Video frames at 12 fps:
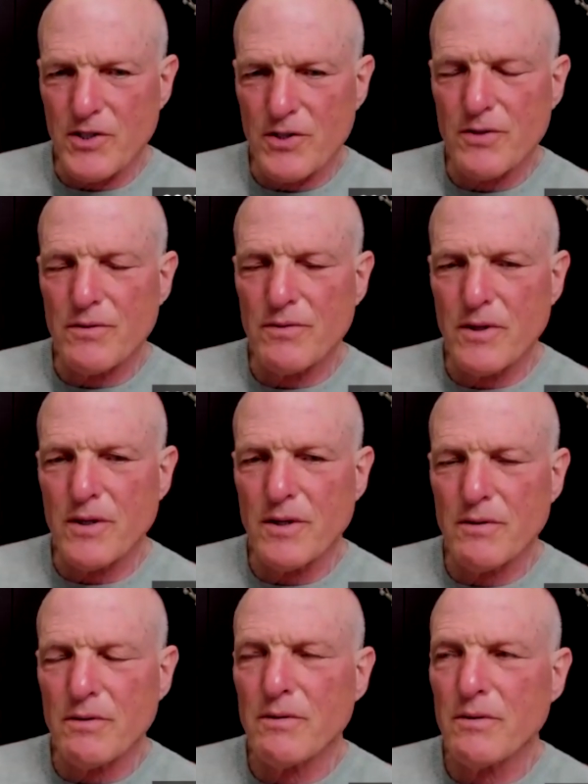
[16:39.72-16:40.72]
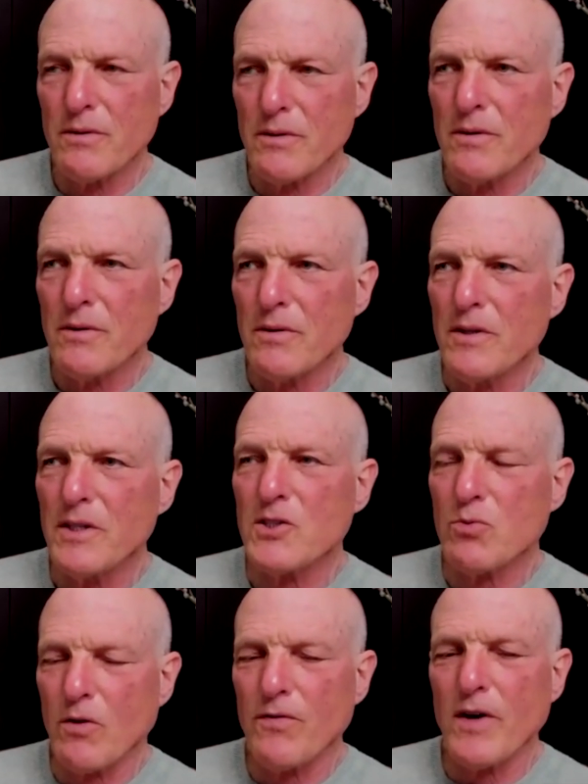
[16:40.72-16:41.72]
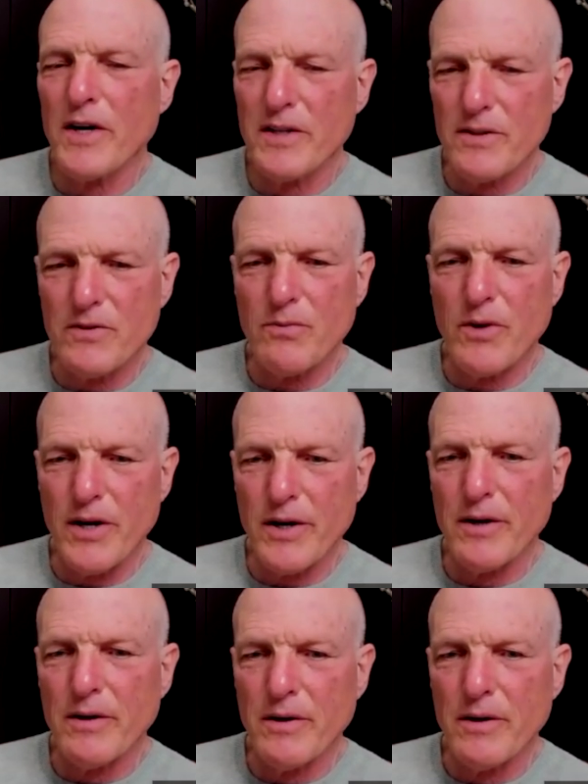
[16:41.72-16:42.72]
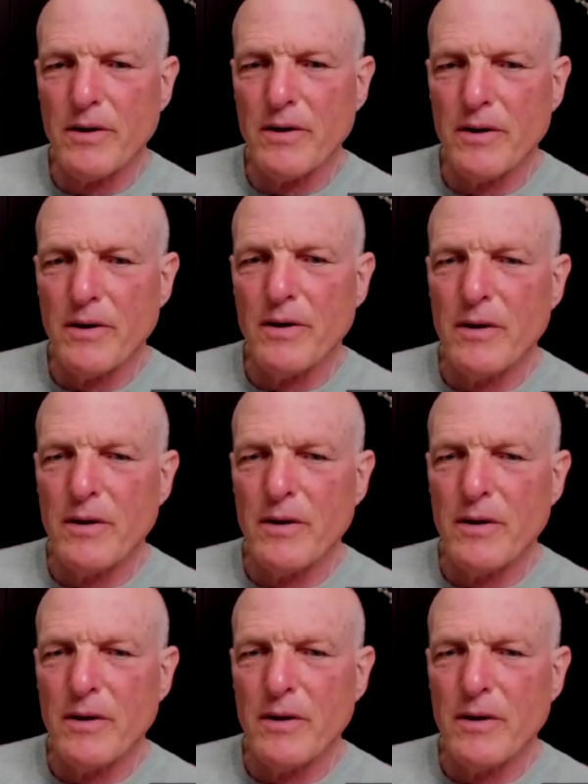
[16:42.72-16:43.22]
Trust that this will find its way.